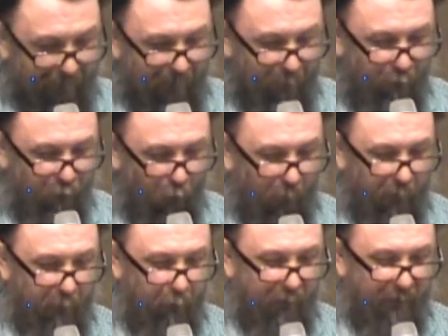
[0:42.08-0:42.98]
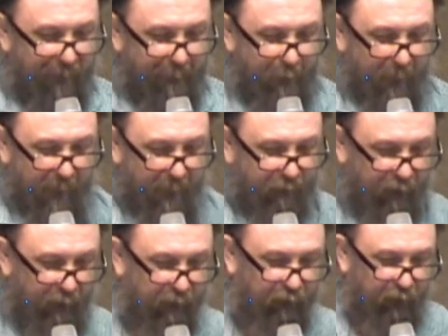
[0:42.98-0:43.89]
Now for a
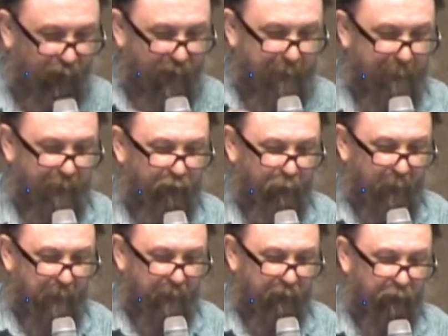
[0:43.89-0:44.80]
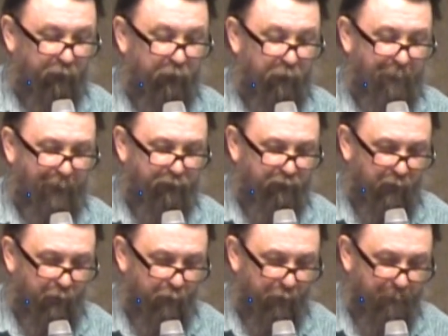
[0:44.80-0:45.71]
recompense in the same, I speak as unto my
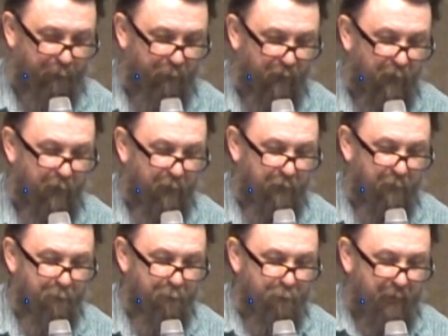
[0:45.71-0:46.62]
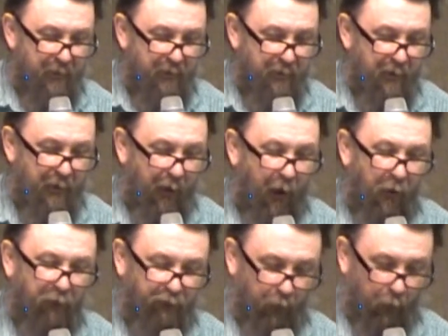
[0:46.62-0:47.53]
children, be ye
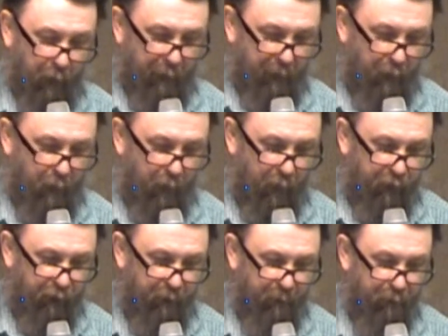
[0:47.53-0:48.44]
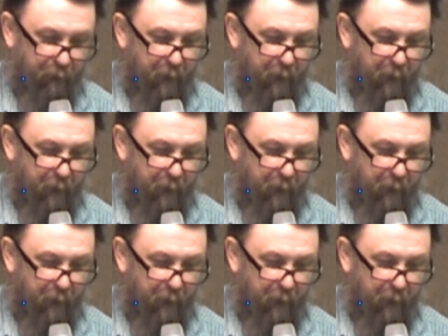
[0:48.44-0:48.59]
also enlarged.